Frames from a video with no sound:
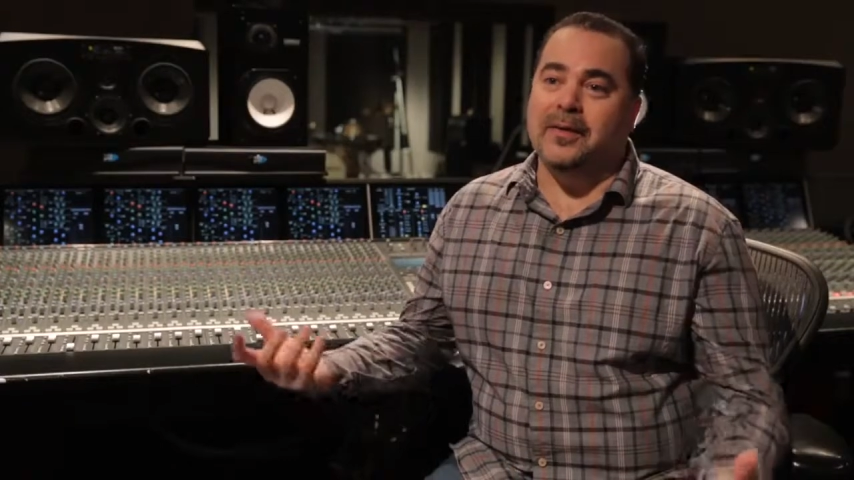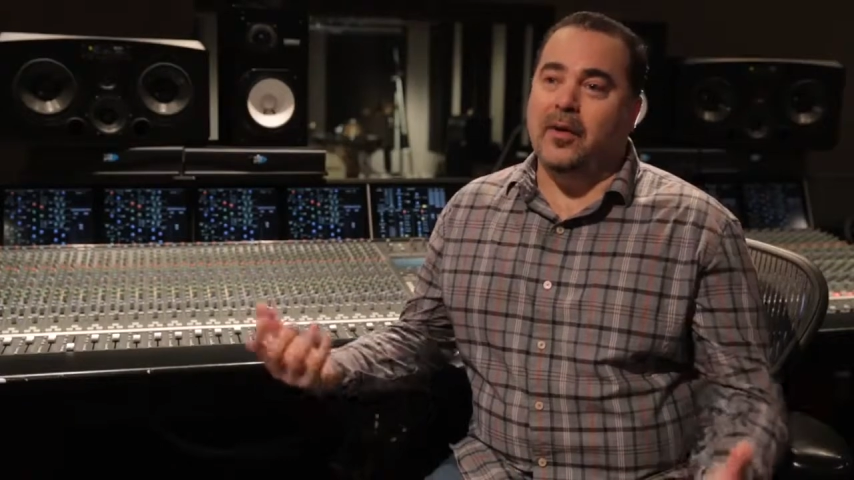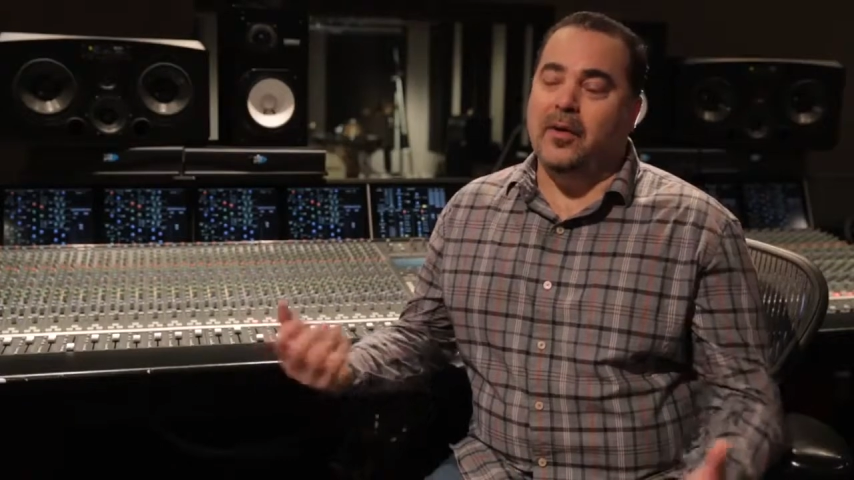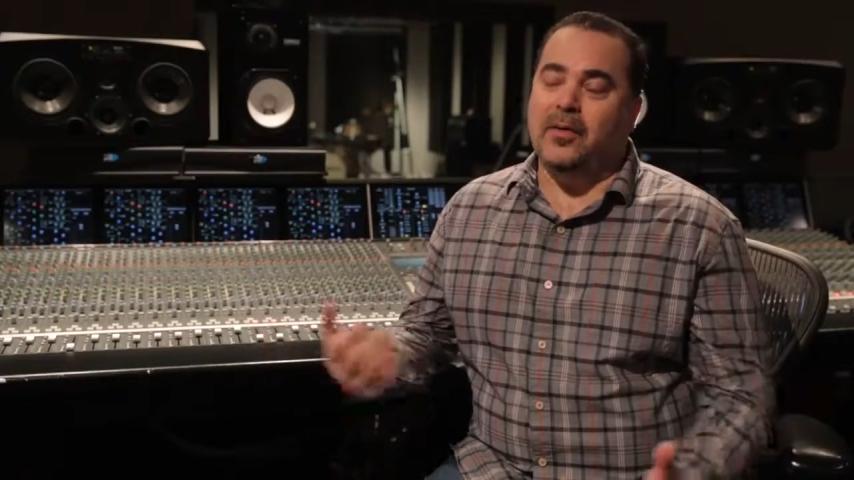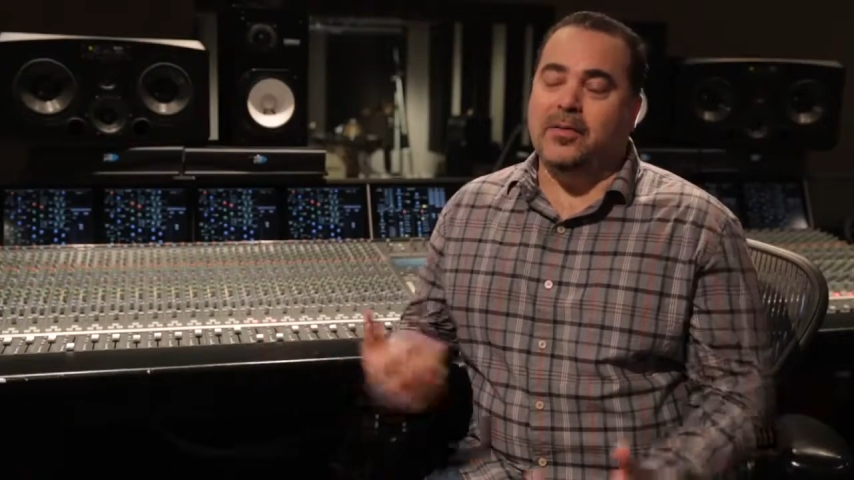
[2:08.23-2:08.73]

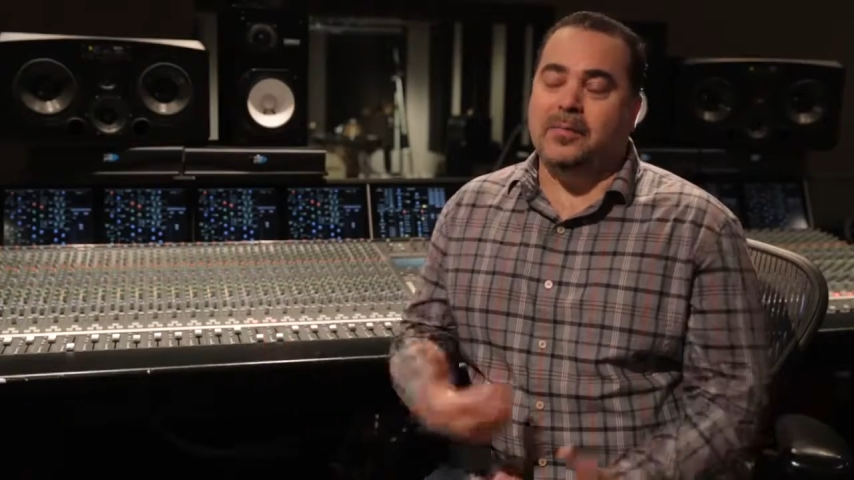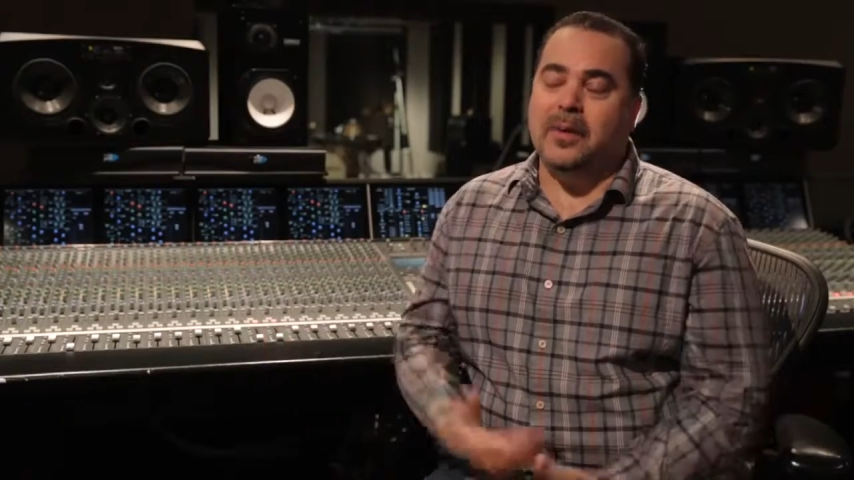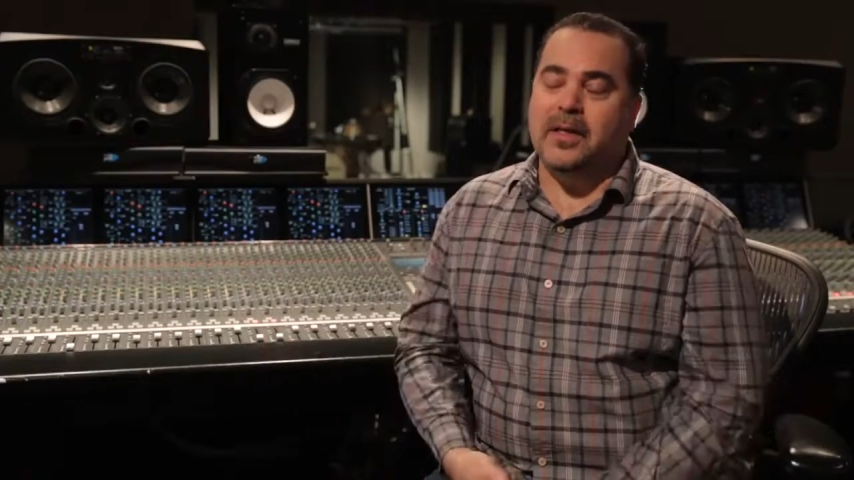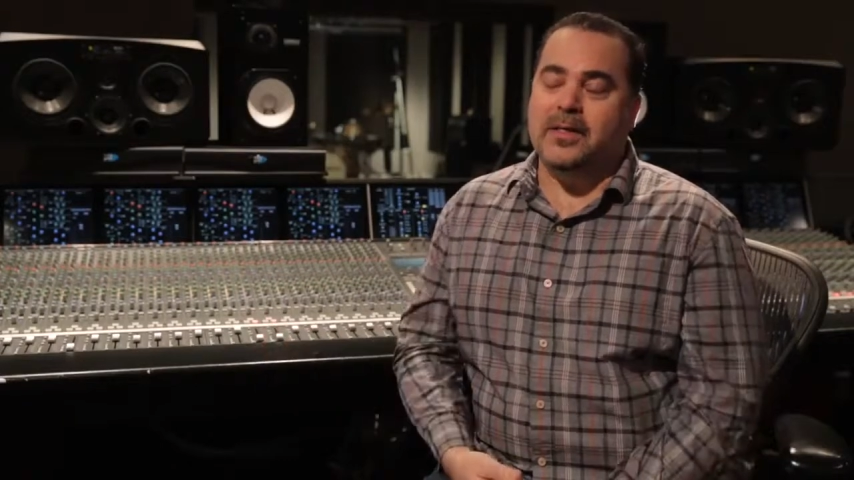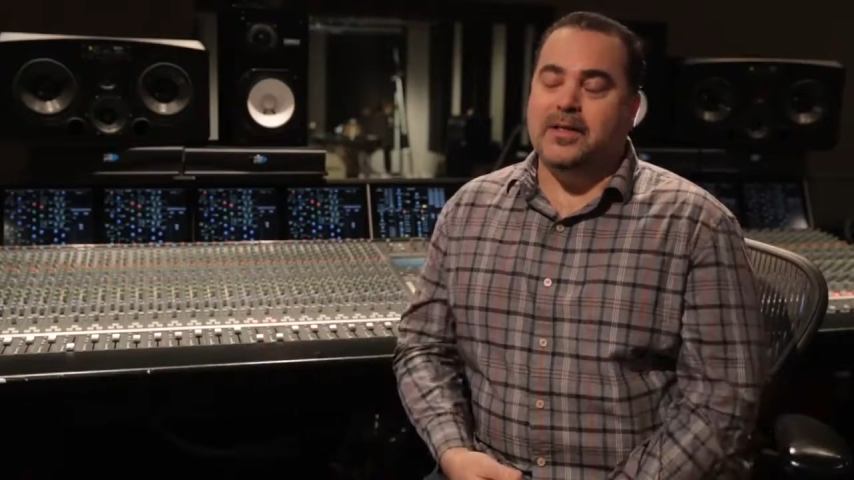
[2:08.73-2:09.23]
all the
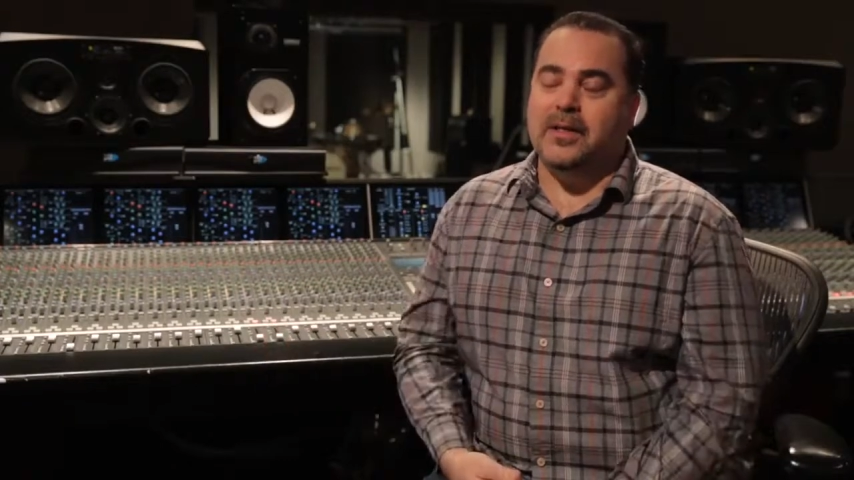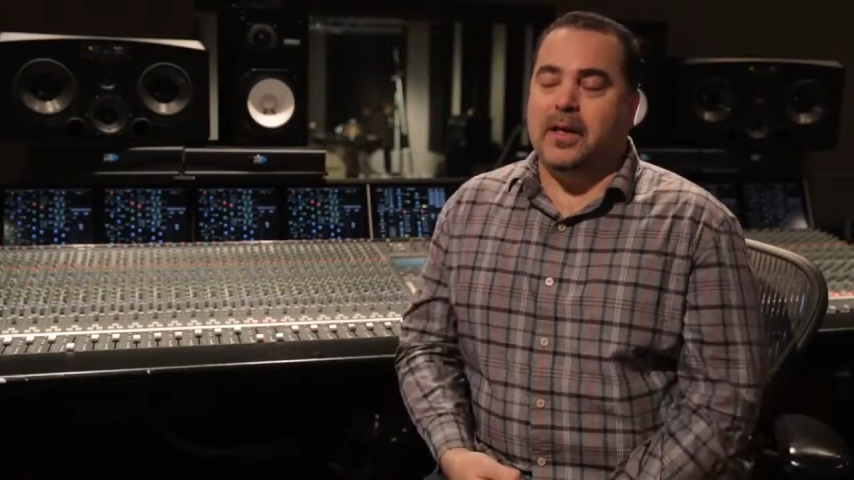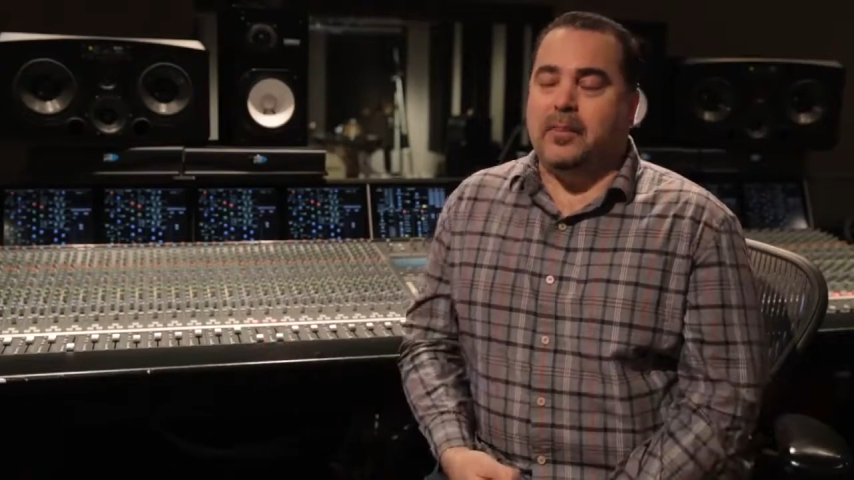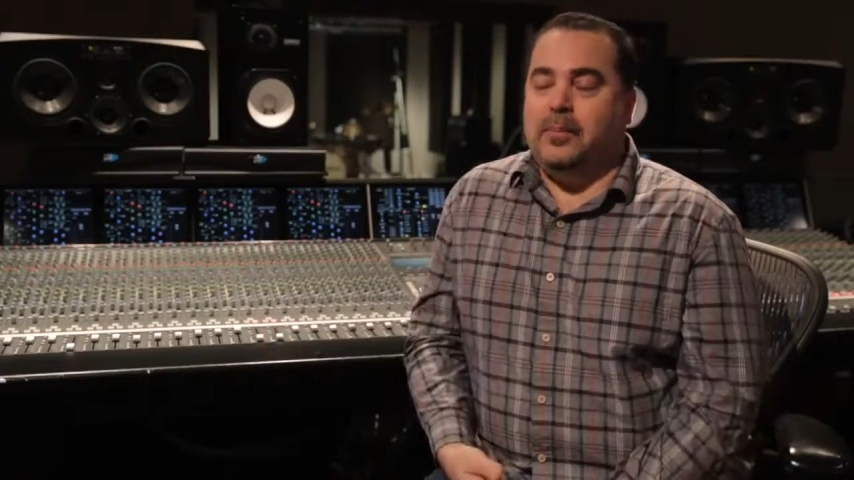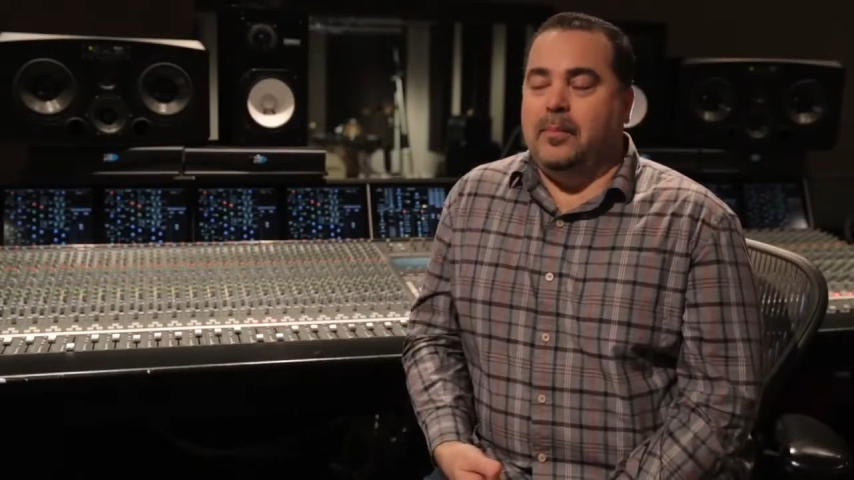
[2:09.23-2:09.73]
places they
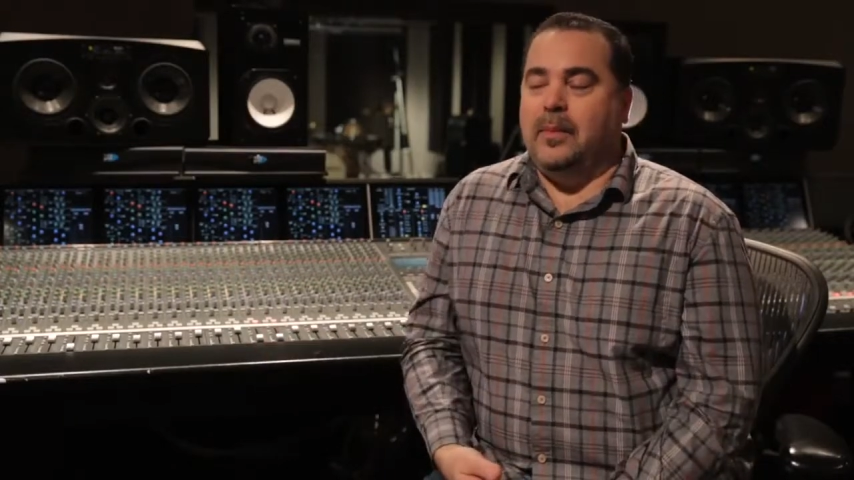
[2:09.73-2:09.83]
had,